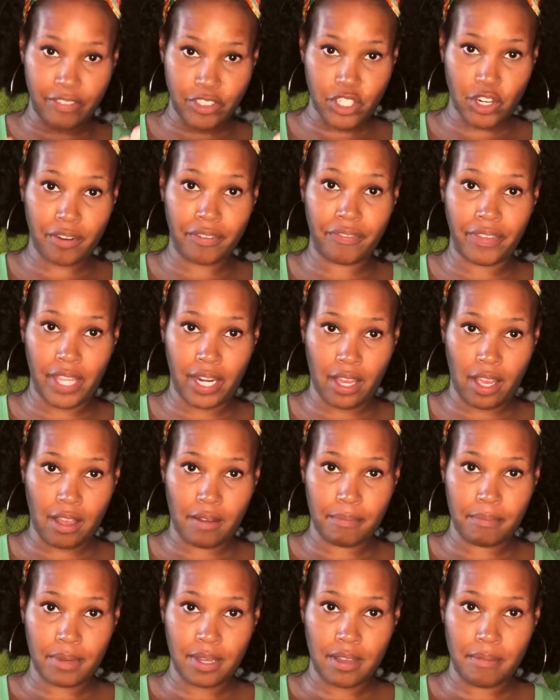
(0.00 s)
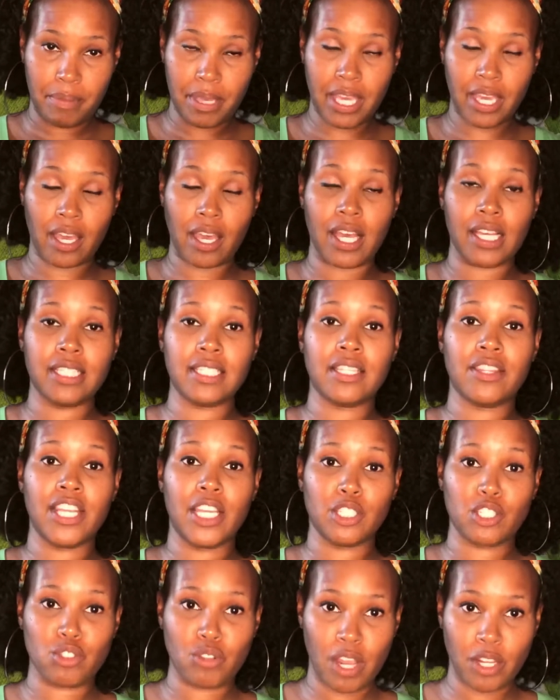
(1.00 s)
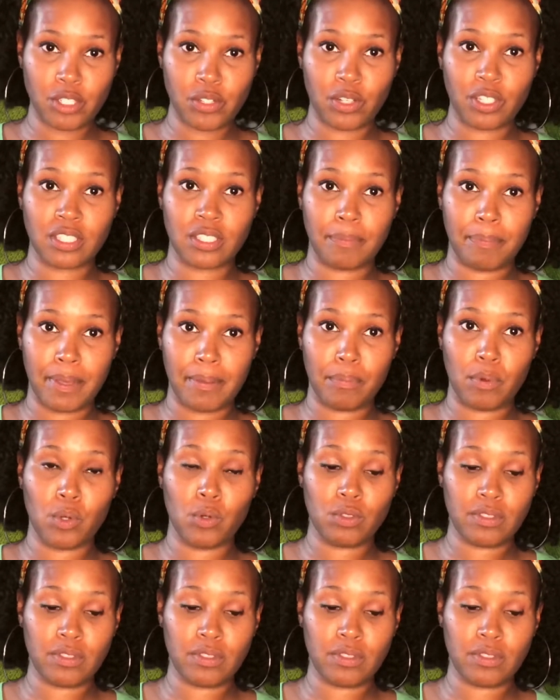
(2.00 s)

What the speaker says: your feet up, because the instructor is the people whose